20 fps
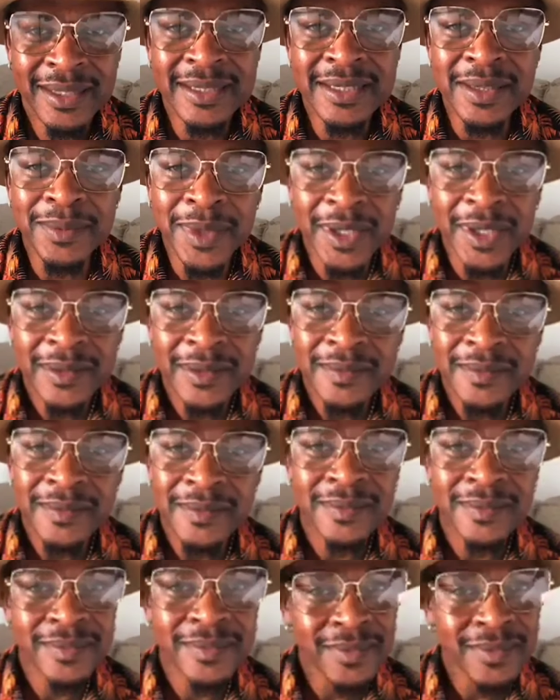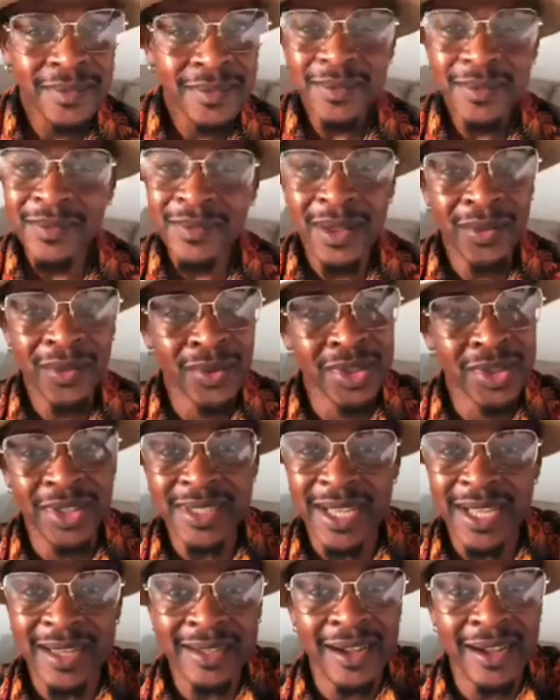Listen to me. We
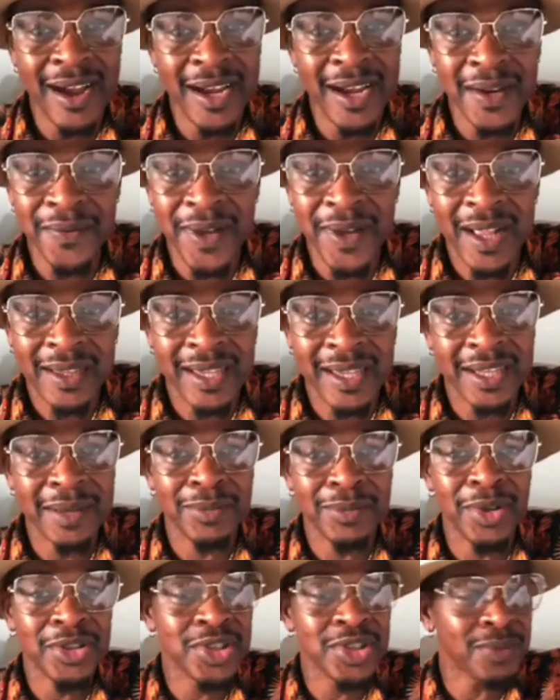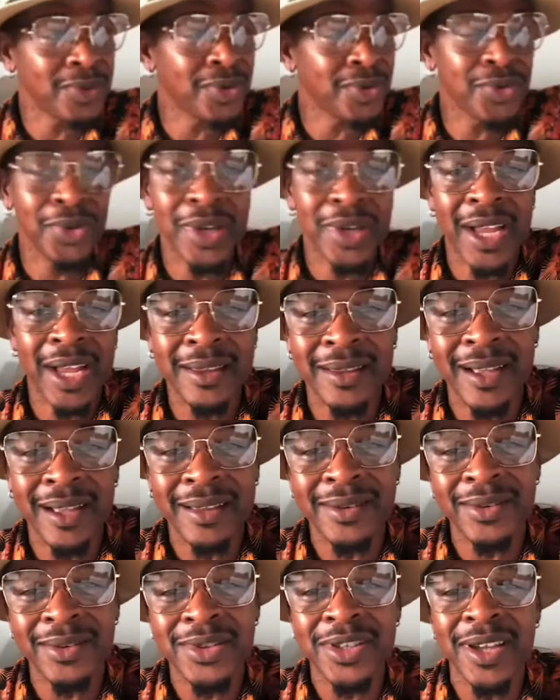just had carnival. Yeah, them dirty up the road
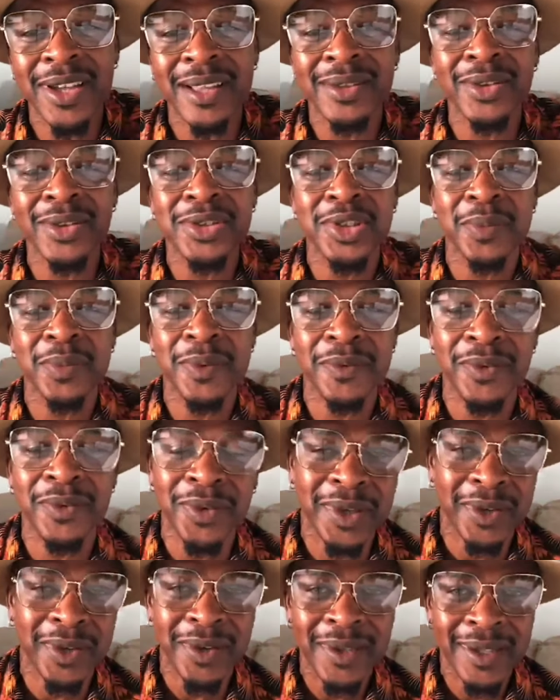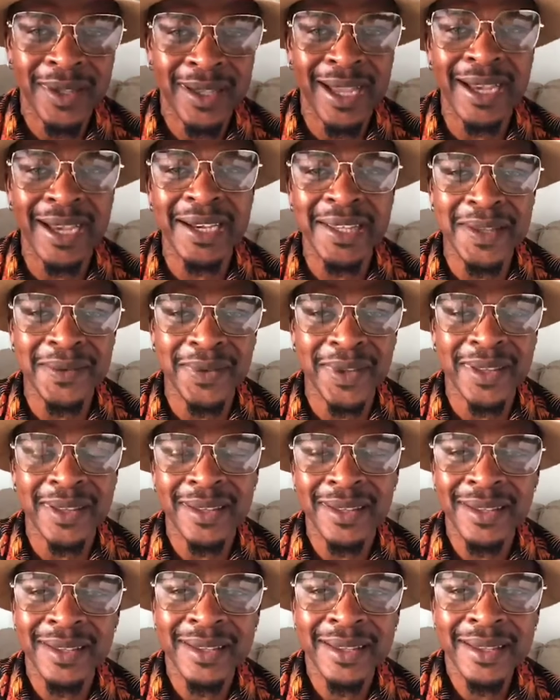and dirty up everywhere. And leave
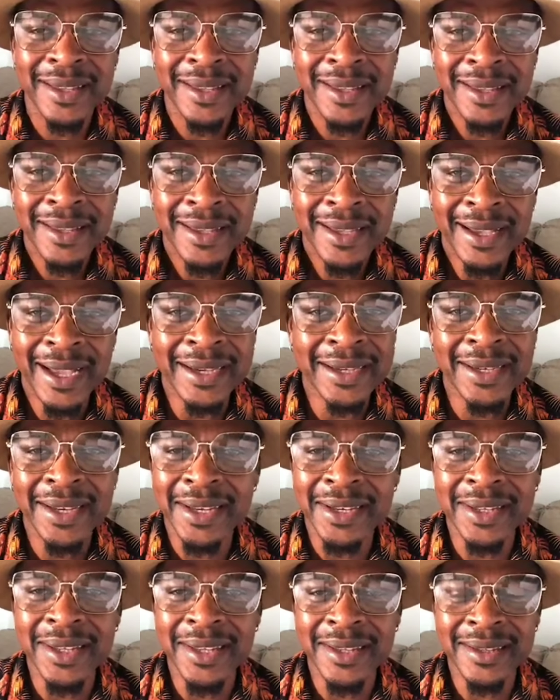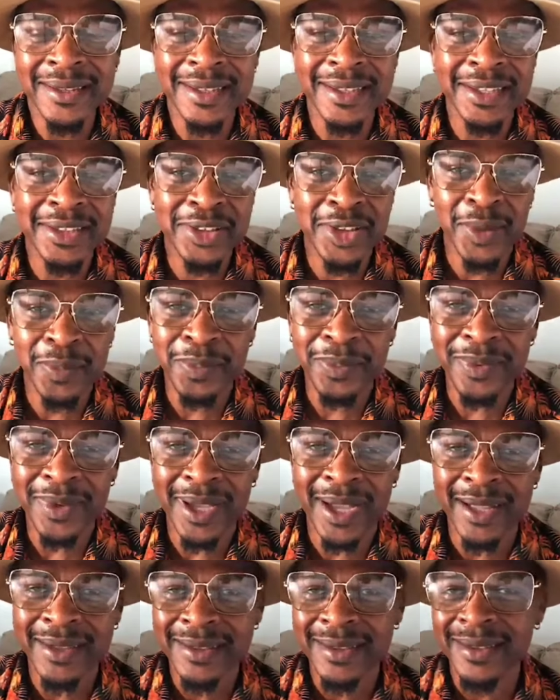it. And they didn't clean it up
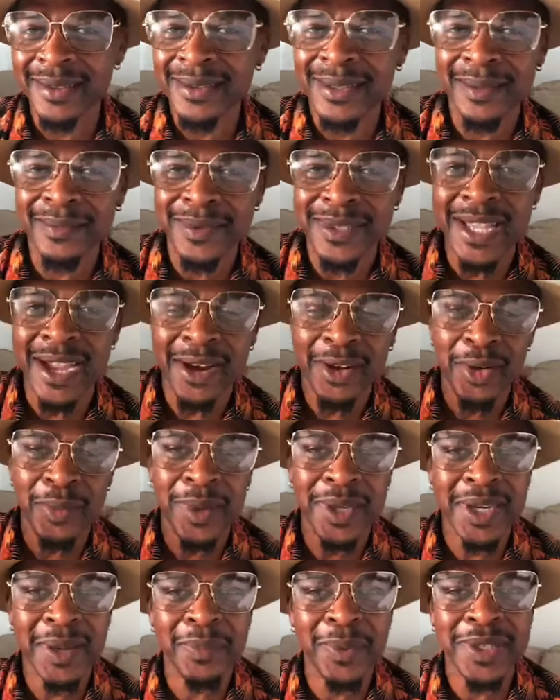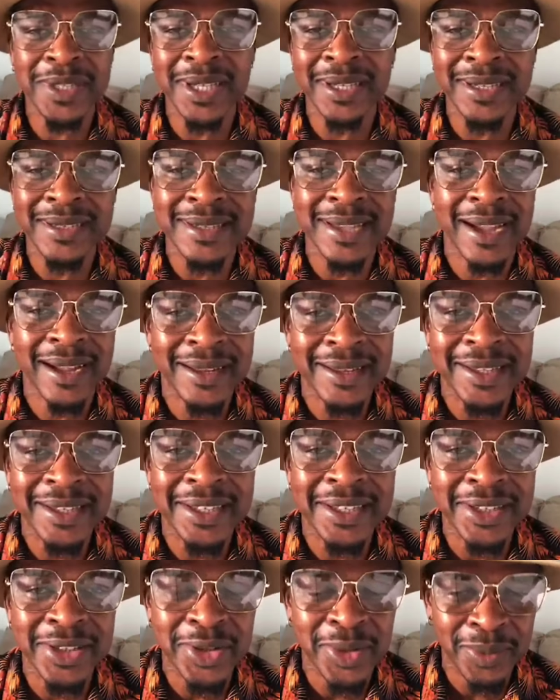until them start come under pressure. They start
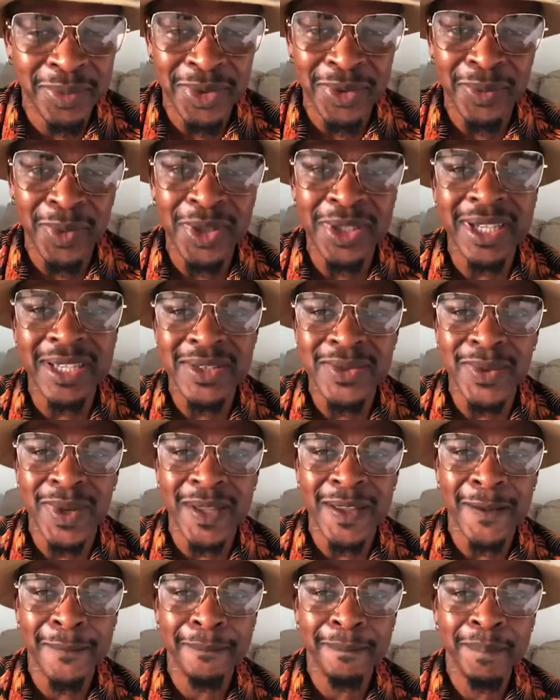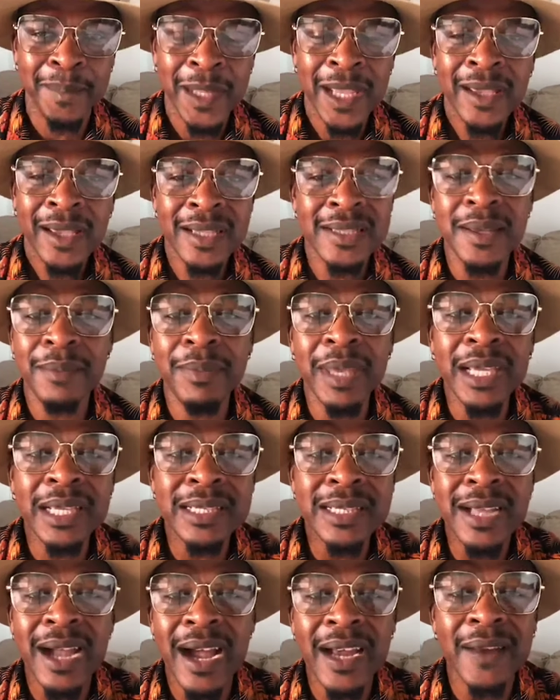cleaning it up now. But guess what? It's the
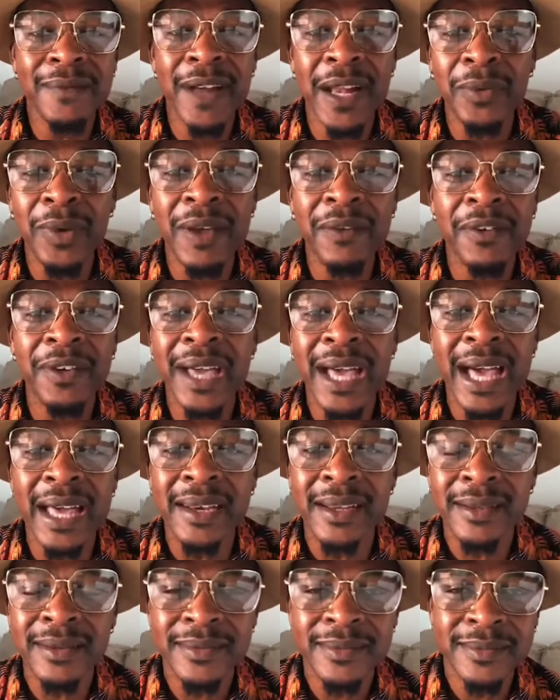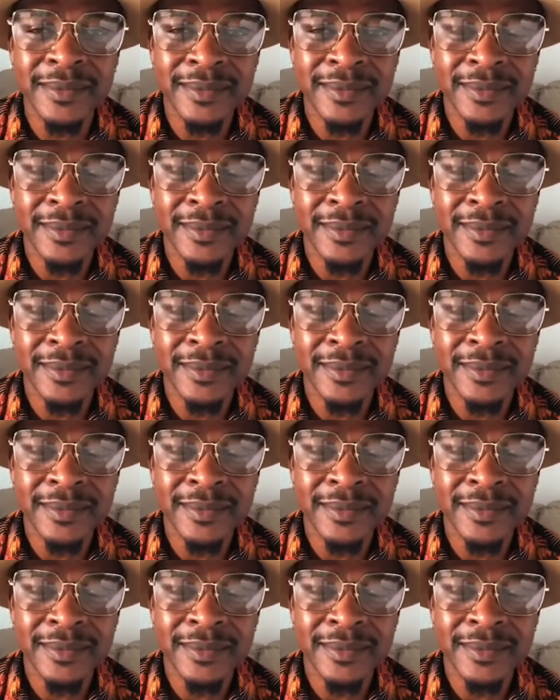biggest carnival we've ever had.